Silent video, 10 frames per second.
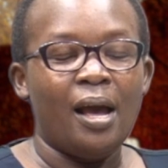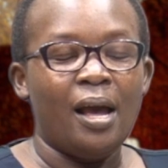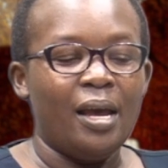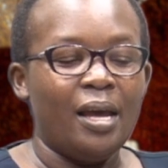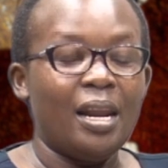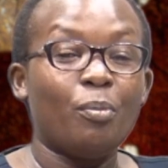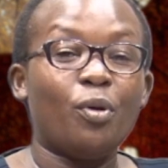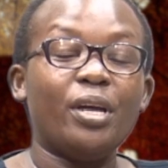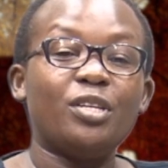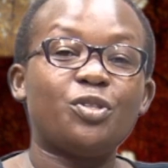And I'm
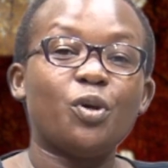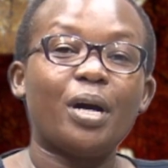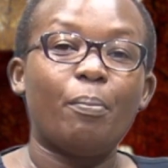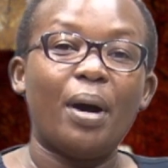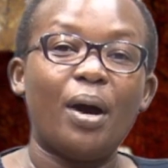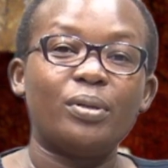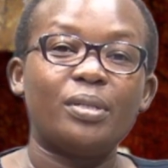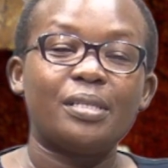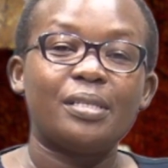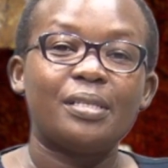going to talk
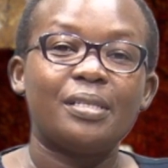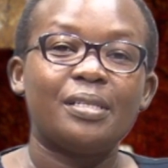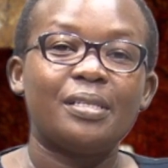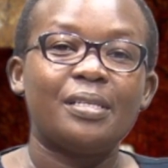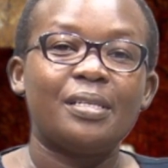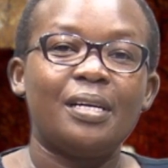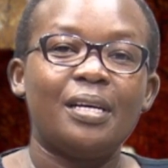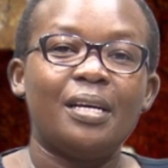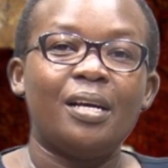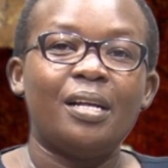about
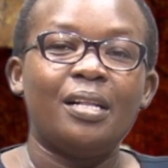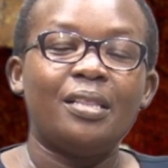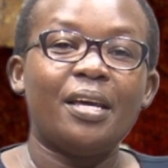the